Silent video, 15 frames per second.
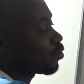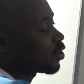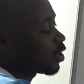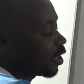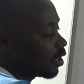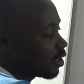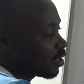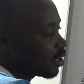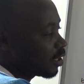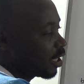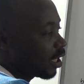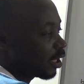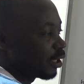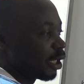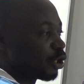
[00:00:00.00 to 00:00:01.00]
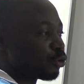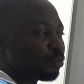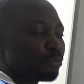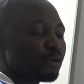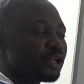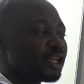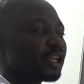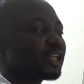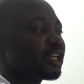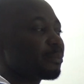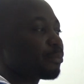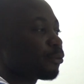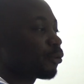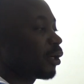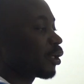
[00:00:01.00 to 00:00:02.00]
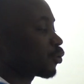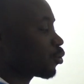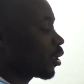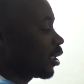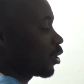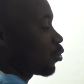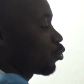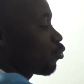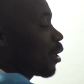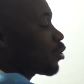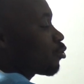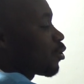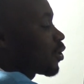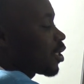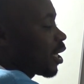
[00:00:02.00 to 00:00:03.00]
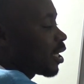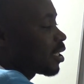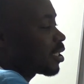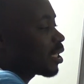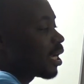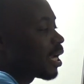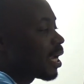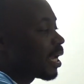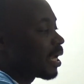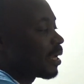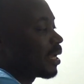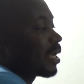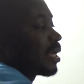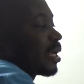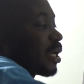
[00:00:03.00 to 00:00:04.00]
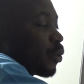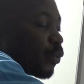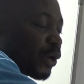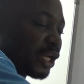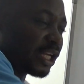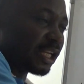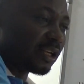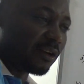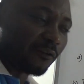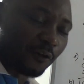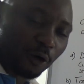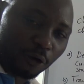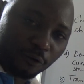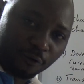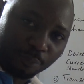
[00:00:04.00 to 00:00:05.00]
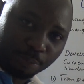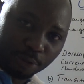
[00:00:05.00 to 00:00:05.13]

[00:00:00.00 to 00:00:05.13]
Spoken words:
change, then you bring in a product. So transitional change will involve